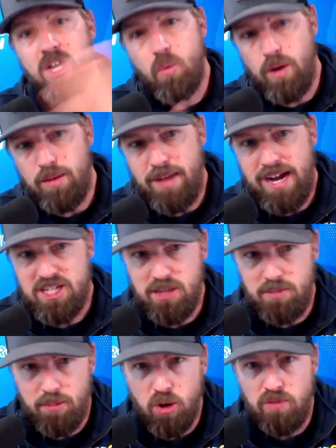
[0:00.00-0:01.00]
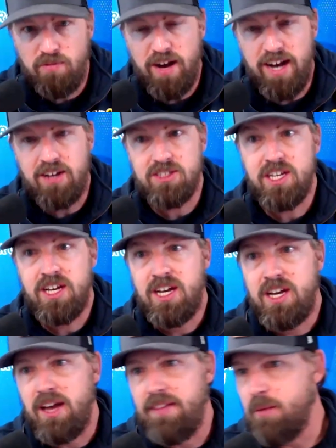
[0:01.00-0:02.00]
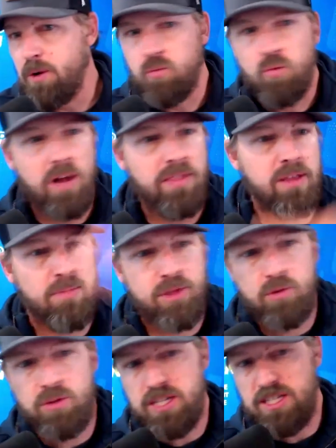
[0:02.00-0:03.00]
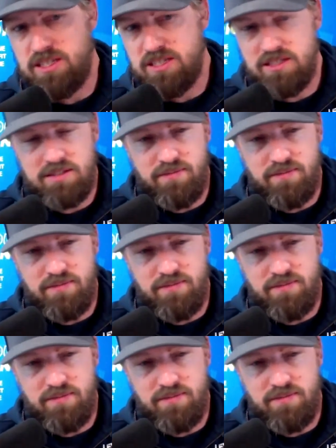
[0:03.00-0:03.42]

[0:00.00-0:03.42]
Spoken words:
We match them to profiles, and then we run them through these